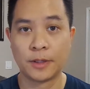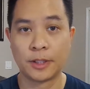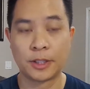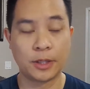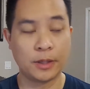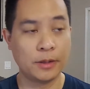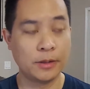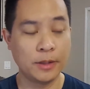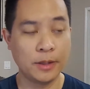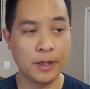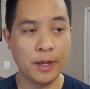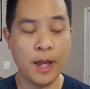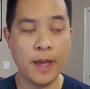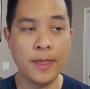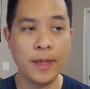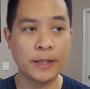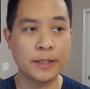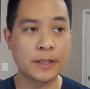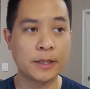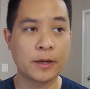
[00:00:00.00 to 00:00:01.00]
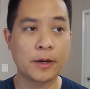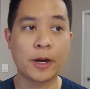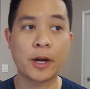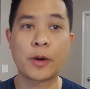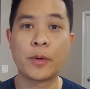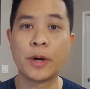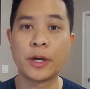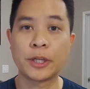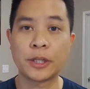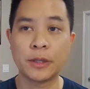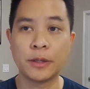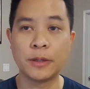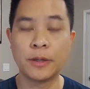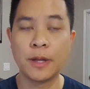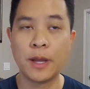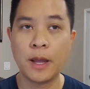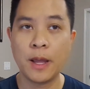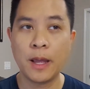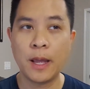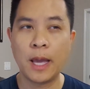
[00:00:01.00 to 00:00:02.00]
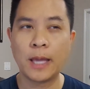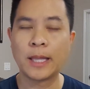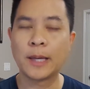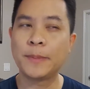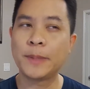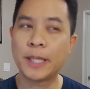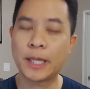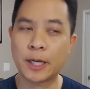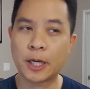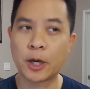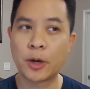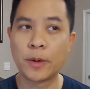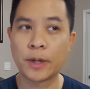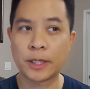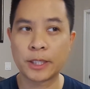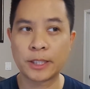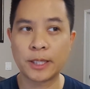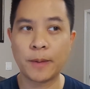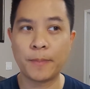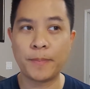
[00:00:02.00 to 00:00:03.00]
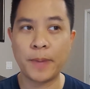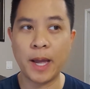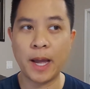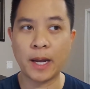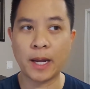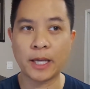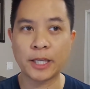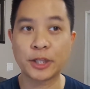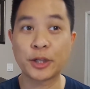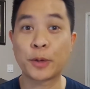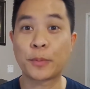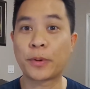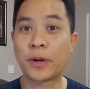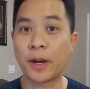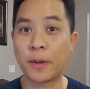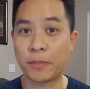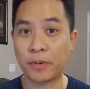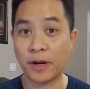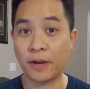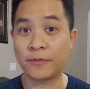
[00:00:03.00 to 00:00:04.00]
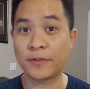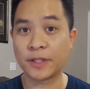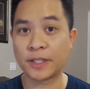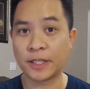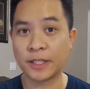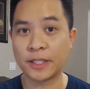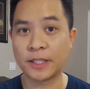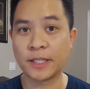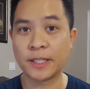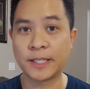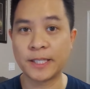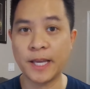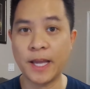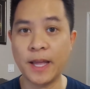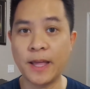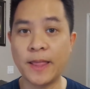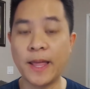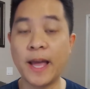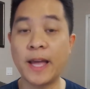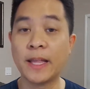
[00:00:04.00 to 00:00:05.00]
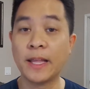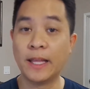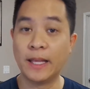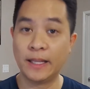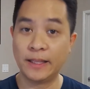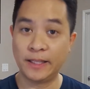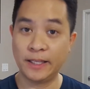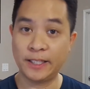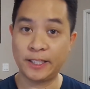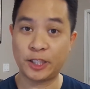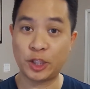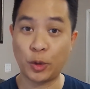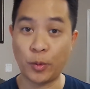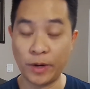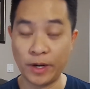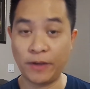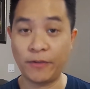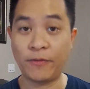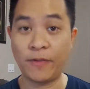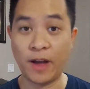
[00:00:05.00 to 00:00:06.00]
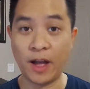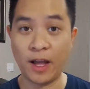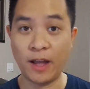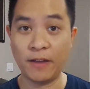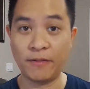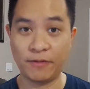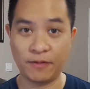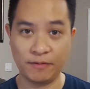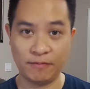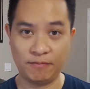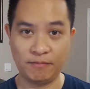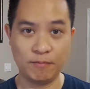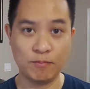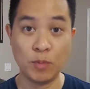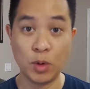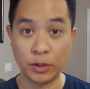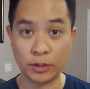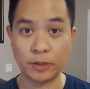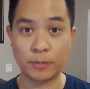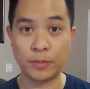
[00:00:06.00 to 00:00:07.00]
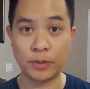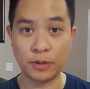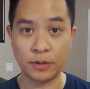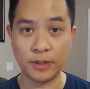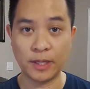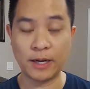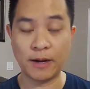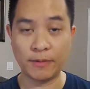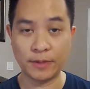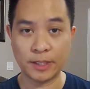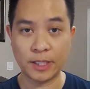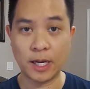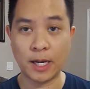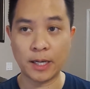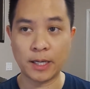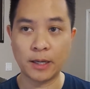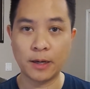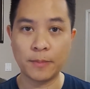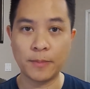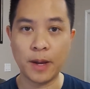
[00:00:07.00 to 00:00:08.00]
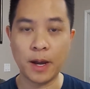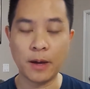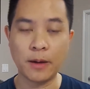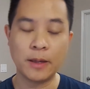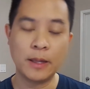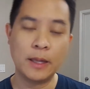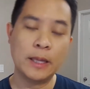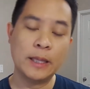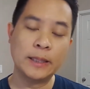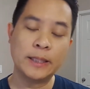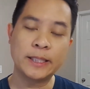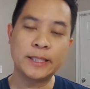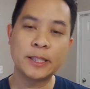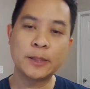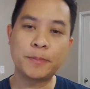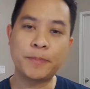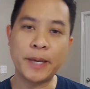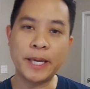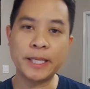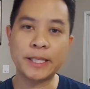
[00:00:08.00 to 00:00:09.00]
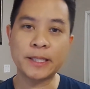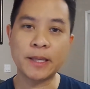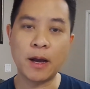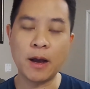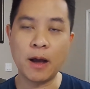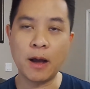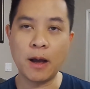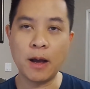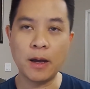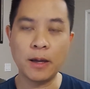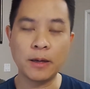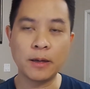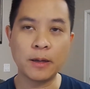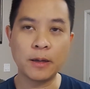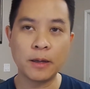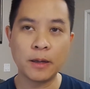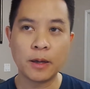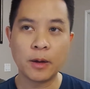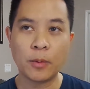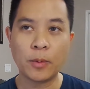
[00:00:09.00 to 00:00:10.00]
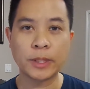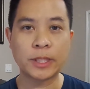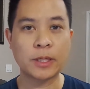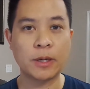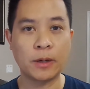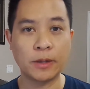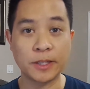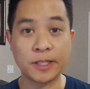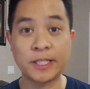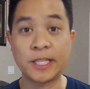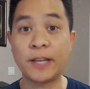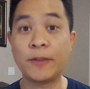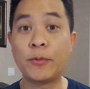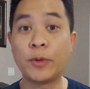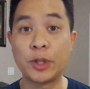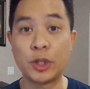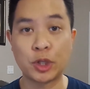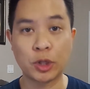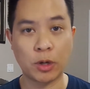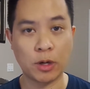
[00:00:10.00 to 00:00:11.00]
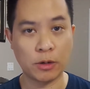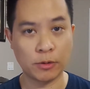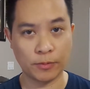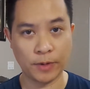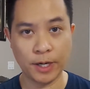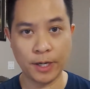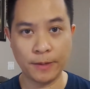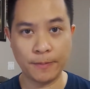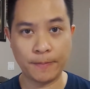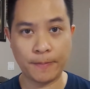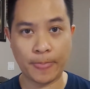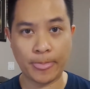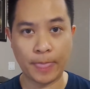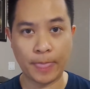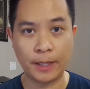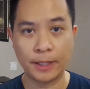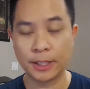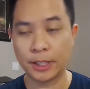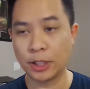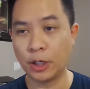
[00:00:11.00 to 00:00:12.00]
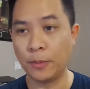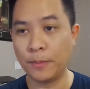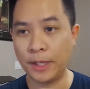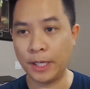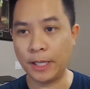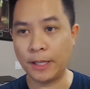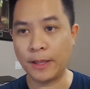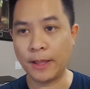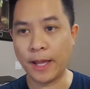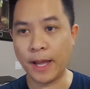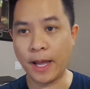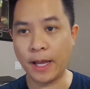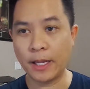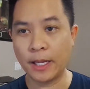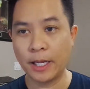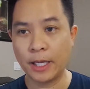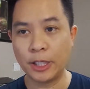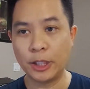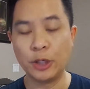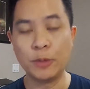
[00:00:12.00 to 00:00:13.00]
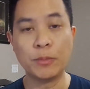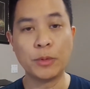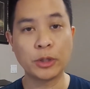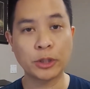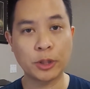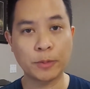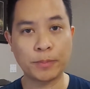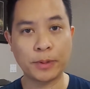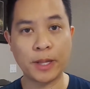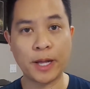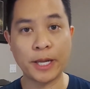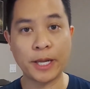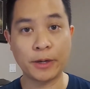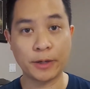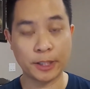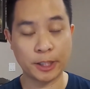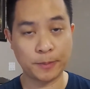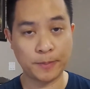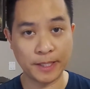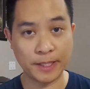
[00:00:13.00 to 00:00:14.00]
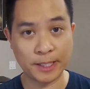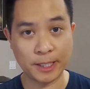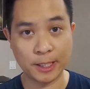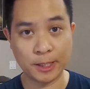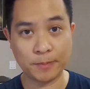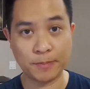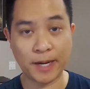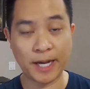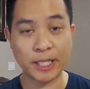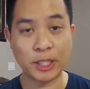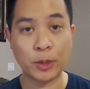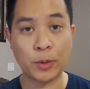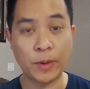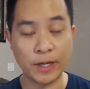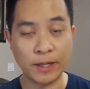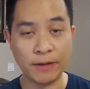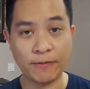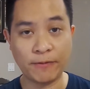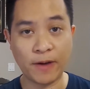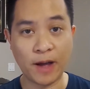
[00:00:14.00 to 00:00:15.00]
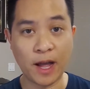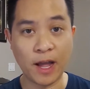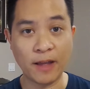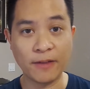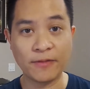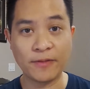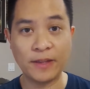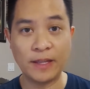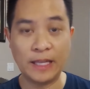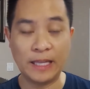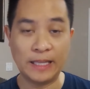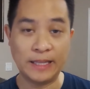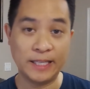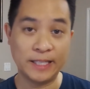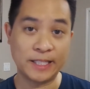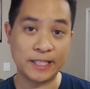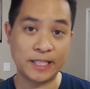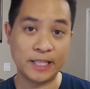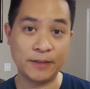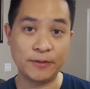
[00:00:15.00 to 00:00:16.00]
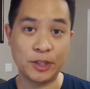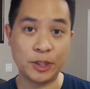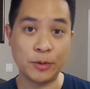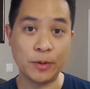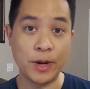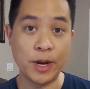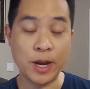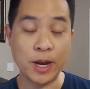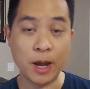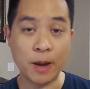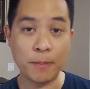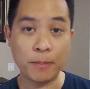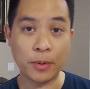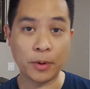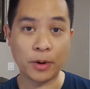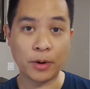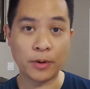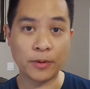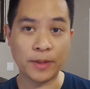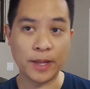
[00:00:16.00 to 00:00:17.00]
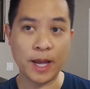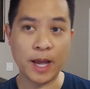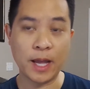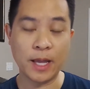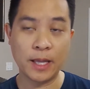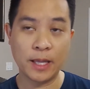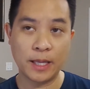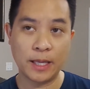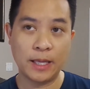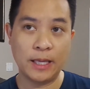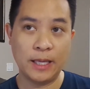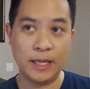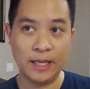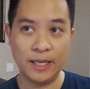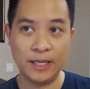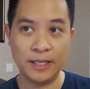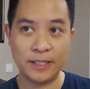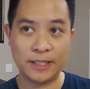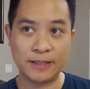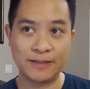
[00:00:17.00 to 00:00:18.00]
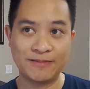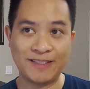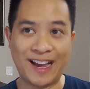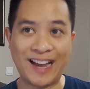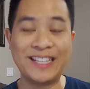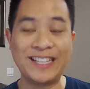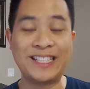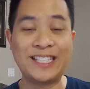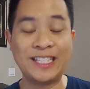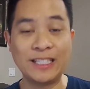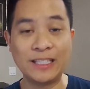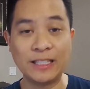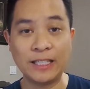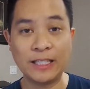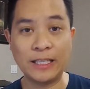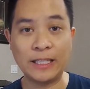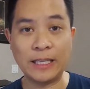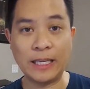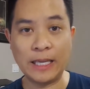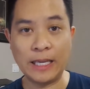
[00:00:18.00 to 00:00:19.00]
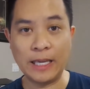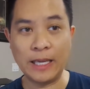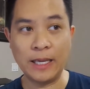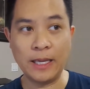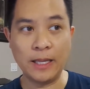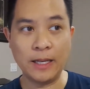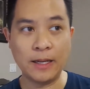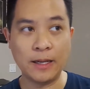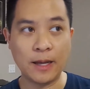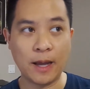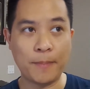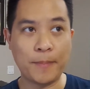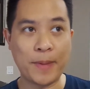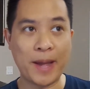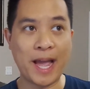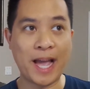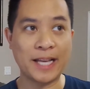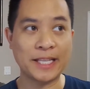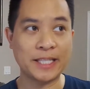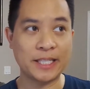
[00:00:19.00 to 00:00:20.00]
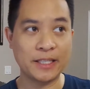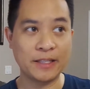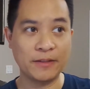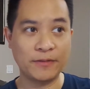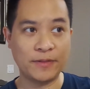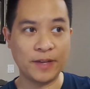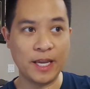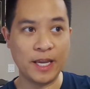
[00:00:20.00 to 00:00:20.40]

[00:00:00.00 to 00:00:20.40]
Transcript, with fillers: Certainly. And that's a great question. And let me take a quick step back. I should have probably prefaced this to say that this 25 multiple that I was talking about, this is based on what's called a safe withdrawal rate. So, meaning that you multiply your expenses by 25, this gives you a number that is ideally in a passive